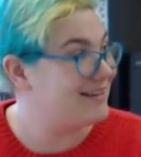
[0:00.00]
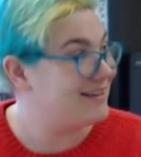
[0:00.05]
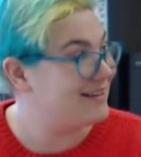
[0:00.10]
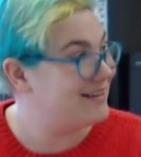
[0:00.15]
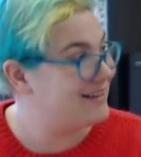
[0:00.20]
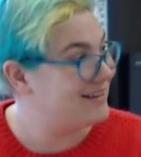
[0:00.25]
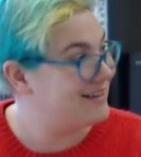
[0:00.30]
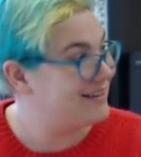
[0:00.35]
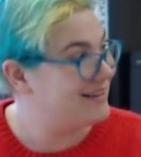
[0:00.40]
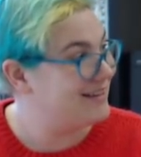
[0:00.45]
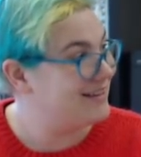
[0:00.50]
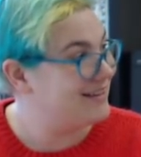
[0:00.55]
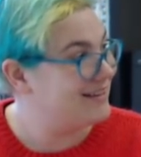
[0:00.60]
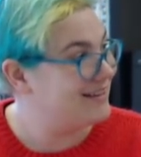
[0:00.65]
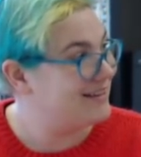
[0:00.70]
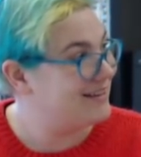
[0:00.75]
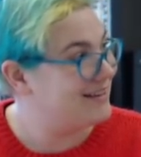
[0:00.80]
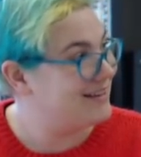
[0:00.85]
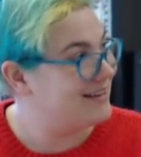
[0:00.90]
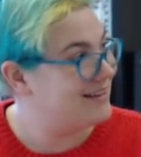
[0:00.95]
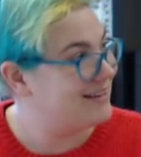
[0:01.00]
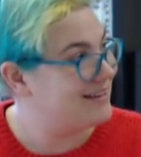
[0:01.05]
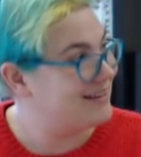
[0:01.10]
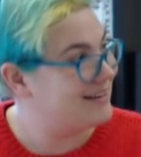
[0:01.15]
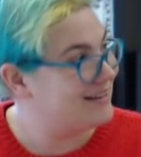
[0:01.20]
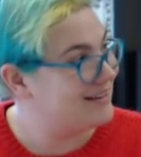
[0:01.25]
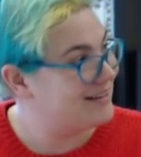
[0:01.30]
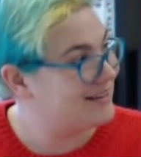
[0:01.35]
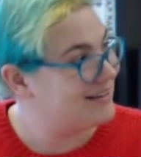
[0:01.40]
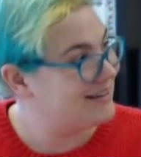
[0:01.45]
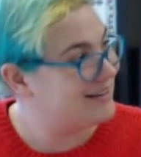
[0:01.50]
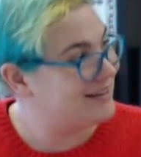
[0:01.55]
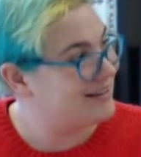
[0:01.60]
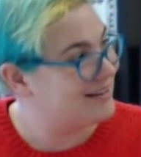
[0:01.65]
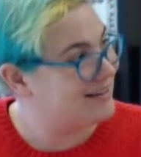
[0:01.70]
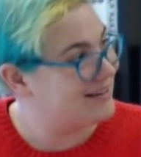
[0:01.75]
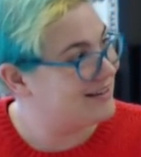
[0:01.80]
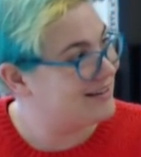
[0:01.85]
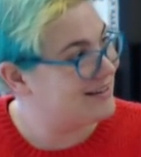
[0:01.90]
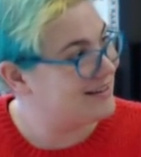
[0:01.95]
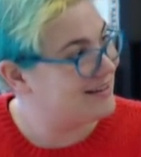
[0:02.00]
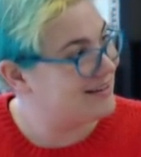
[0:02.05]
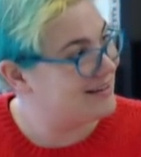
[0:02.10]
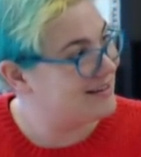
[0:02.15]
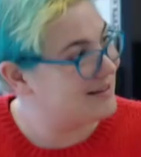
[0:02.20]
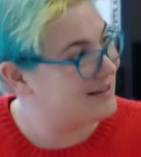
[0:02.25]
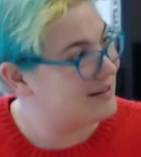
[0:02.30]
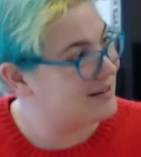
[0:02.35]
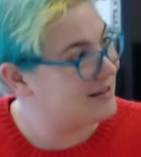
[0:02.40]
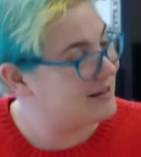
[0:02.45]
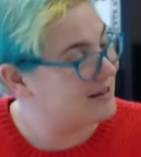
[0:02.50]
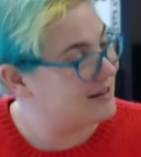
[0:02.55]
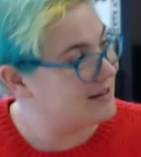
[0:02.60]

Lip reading: (silent)